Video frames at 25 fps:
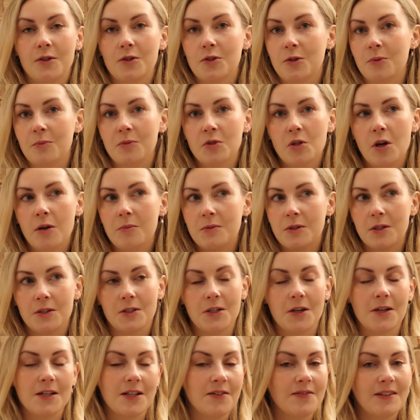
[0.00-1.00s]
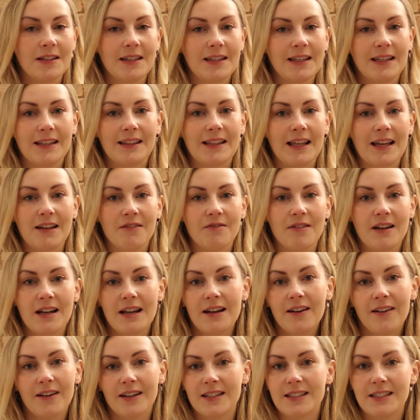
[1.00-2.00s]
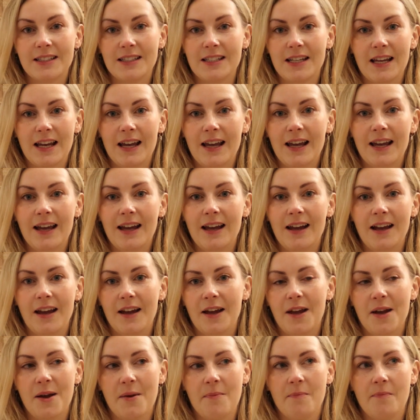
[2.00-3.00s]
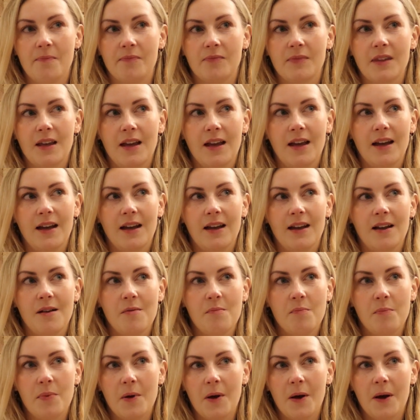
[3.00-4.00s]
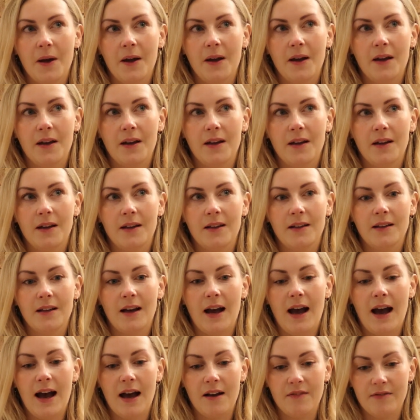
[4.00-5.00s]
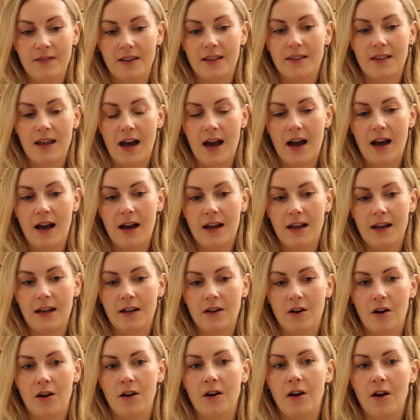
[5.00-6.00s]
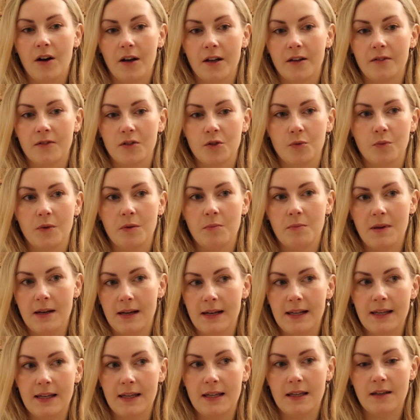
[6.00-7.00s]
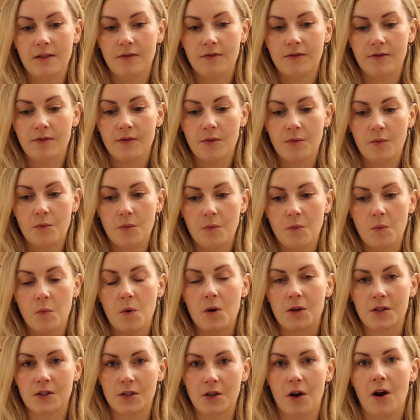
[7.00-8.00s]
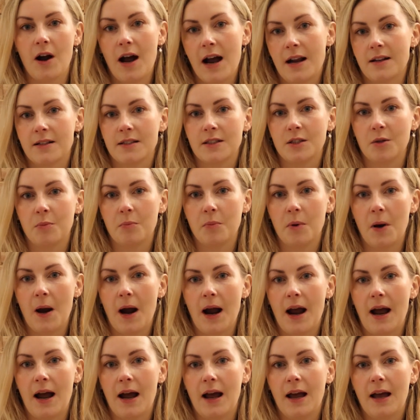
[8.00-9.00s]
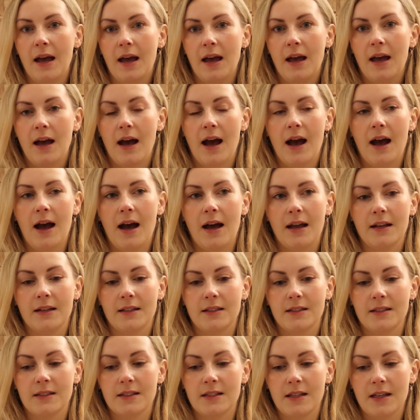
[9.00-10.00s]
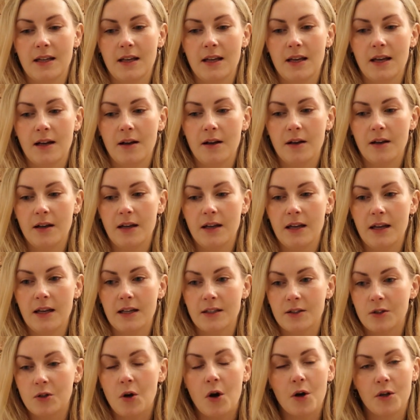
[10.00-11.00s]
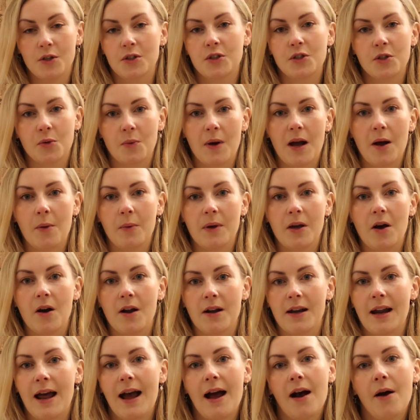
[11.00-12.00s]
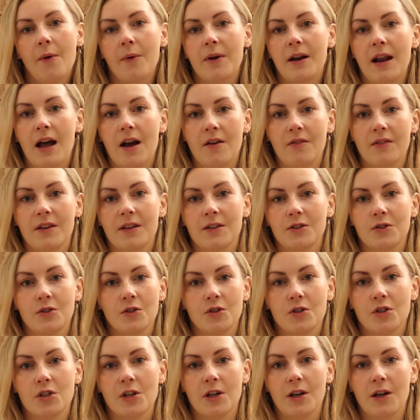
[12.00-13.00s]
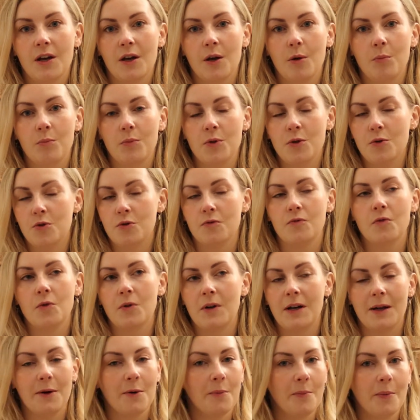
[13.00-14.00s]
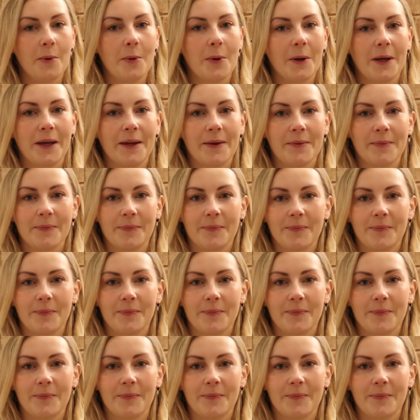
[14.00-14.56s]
sometimes I don't even think they realised it, but having that in our lives, we believe, was our answered prayer, and it's got us to where we are now and having such a beautiful little boy.